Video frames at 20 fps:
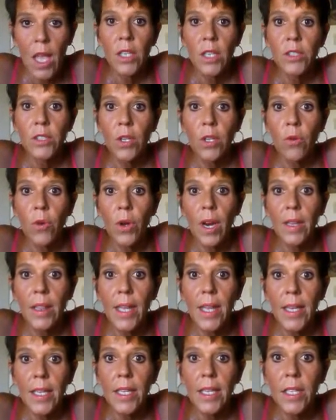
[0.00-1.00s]
So what I'd
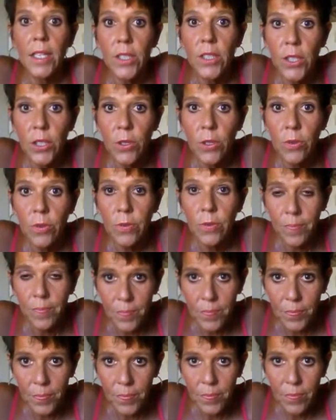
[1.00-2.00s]
like you to do
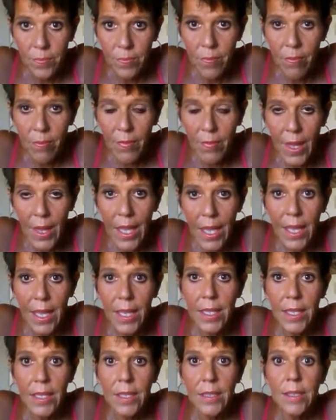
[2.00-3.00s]

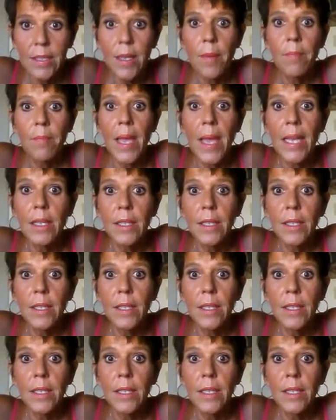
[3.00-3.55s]
is make a